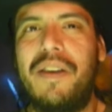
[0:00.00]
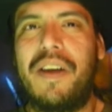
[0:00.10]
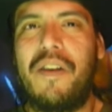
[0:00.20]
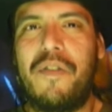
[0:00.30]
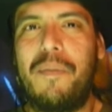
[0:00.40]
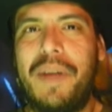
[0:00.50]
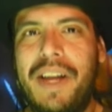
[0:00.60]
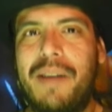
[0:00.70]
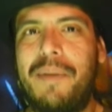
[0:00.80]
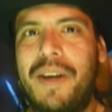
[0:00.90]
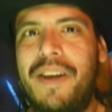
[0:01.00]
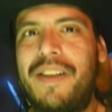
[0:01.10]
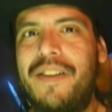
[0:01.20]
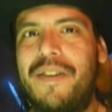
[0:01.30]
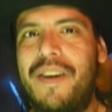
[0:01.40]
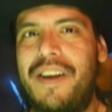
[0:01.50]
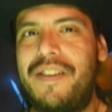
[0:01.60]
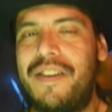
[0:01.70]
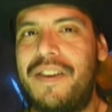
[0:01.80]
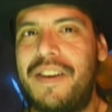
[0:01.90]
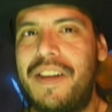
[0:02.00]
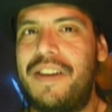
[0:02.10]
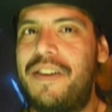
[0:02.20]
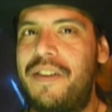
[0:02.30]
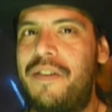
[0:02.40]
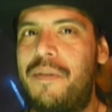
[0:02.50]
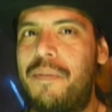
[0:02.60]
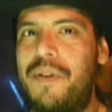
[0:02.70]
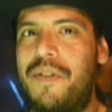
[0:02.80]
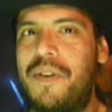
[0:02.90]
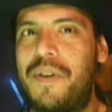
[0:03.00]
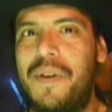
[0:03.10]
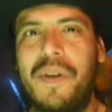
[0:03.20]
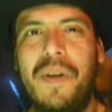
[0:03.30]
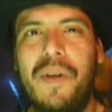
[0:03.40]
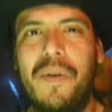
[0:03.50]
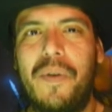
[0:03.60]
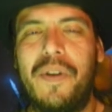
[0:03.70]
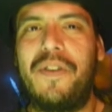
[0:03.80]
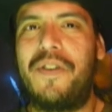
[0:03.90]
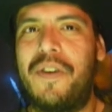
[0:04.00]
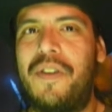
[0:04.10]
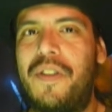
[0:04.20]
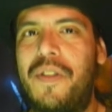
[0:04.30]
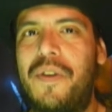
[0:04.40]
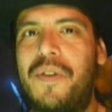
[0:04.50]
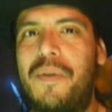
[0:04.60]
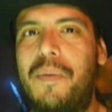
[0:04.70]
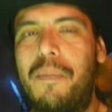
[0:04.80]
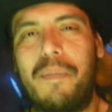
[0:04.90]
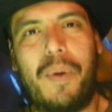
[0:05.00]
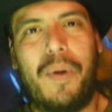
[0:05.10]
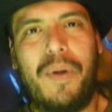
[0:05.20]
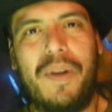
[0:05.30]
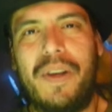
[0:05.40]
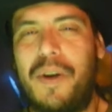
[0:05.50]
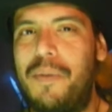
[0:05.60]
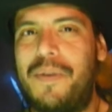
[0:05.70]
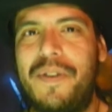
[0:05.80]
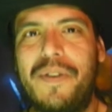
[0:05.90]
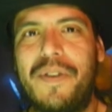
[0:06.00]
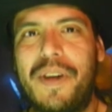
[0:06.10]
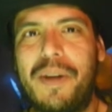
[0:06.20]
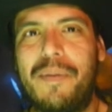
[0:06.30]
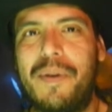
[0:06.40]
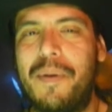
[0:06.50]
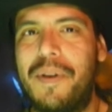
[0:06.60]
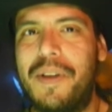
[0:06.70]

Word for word: careful planning beyond the horizon and diligent pursuit will ensure that those bold hopes and dreams